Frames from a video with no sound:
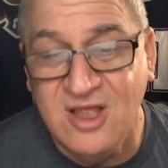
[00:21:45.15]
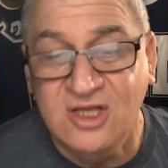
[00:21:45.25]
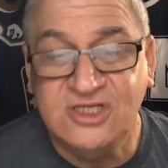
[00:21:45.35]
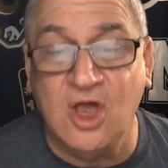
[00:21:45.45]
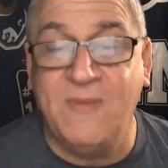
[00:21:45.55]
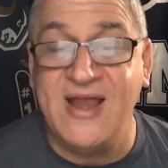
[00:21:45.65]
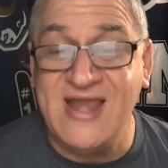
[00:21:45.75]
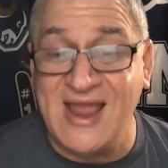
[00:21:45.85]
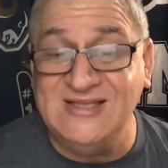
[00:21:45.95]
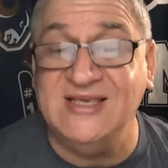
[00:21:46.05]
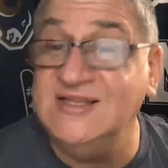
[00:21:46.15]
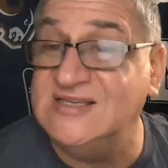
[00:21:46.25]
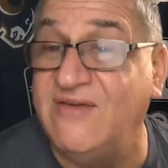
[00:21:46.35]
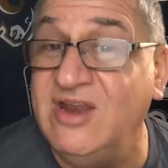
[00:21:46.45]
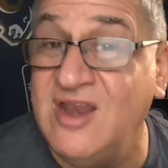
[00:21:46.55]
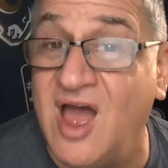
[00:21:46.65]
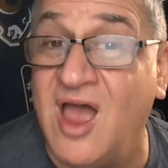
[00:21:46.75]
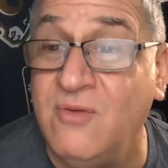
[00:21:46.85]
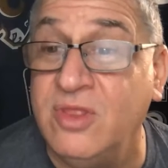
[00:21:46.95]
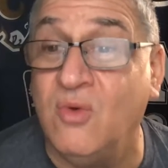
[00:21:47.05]
So by
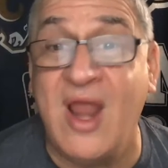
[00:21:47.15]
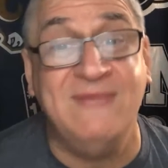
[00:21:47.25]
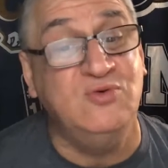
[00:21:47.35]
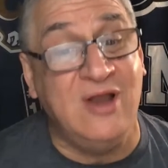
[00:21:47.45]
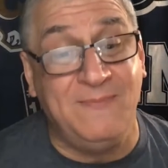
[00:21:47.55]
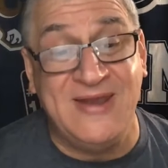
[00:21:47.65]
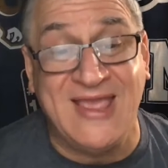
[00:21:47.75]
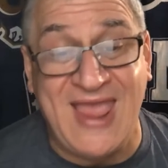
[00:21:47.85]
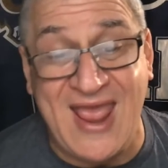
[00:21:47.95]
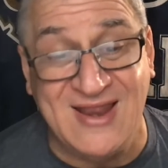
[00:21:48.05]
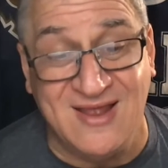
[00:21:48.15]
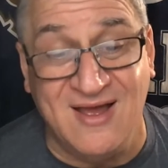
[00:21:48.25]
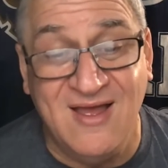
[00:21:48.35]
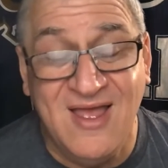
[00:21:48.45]
1979, when the Rams went up into Canada